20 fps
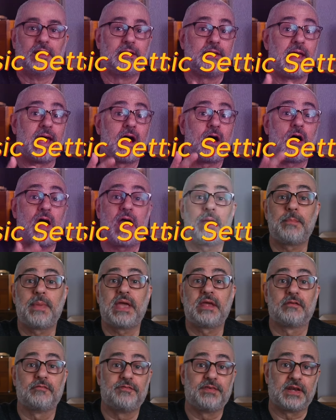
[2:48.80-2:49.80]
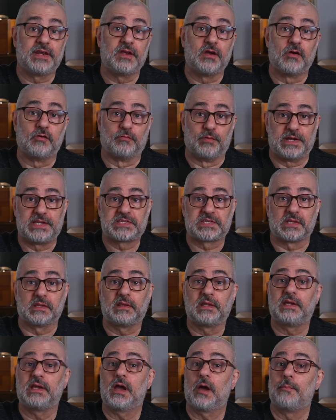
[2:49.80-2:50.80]
Now, I made a video
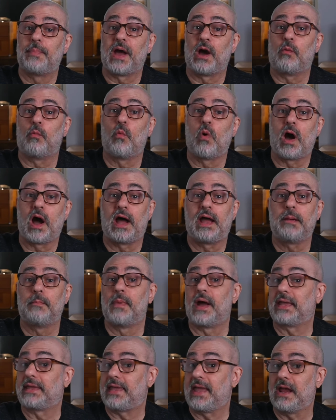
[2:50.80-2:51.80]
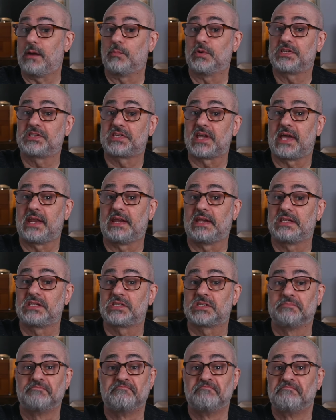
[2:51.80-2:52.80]
recently about why my camera
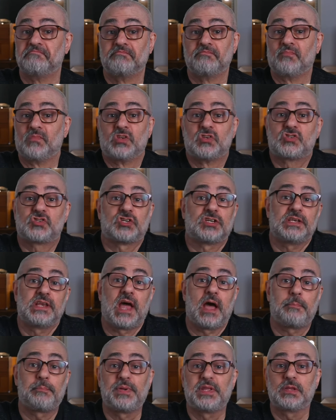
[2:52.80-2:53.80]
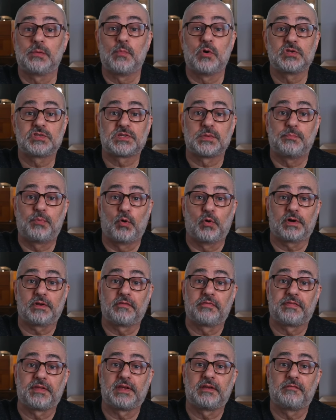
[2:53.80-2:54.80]
settings should not be the most
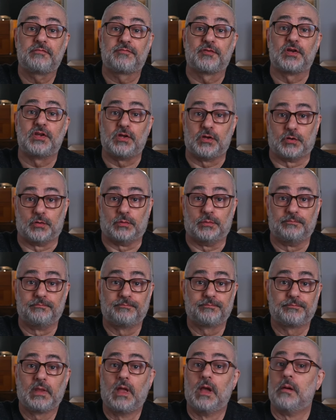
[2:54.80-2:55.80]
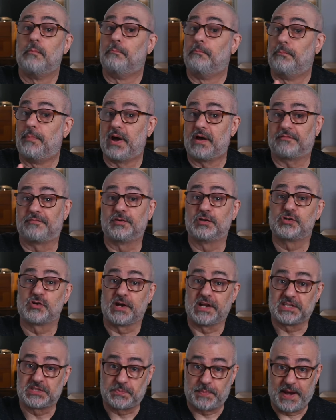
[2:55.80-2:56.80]
important thing for you. But for
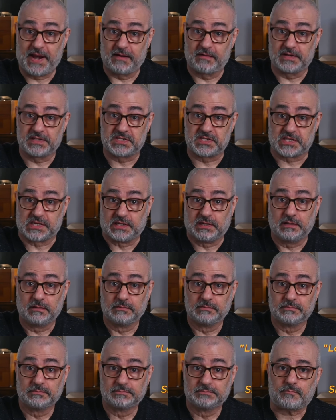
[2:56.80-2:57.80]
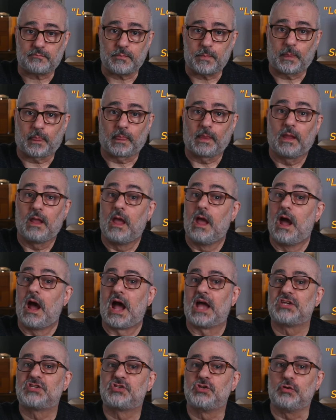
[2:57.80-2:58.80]
transparency,
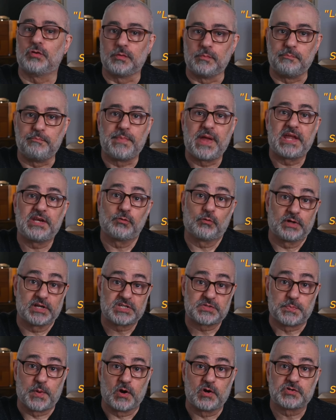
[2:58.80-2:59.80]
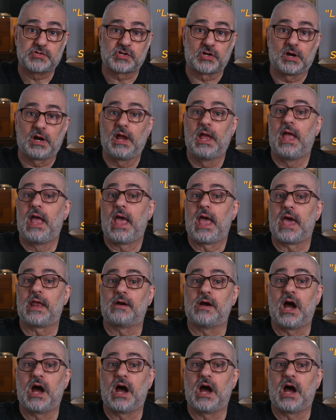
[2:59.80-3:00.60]
I shoot in manual exposure and